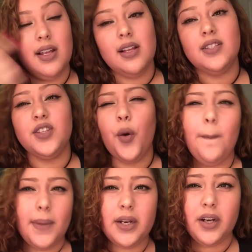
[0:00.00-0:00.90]
and so
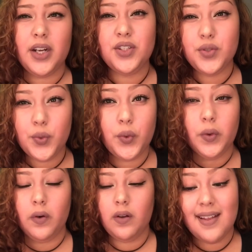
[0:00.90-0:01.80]
bitter in
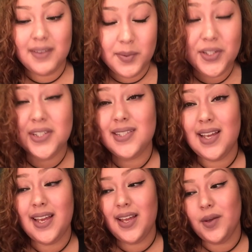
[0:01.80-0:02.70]
school. And let me just
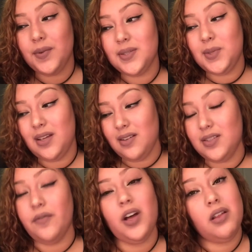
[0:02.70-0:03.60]
say, it was because
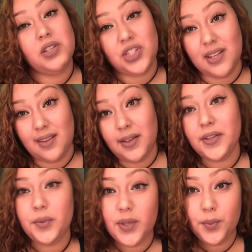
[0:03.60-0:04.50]
of all the shit that
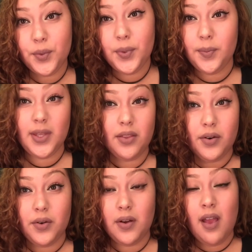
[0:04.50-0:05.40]
other people put me
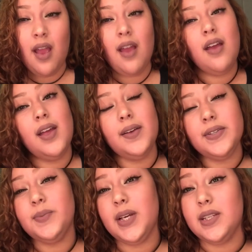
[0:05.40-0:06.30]
through. It
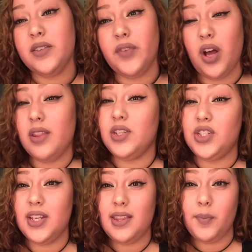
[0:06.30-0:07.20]
was because of all the
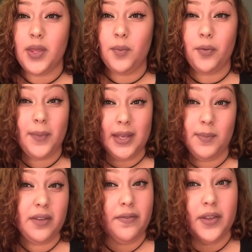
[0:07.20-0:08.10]
shit that people made
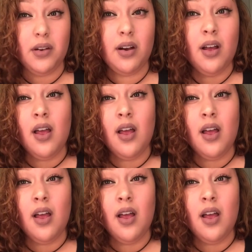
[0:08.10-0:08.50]
me feel.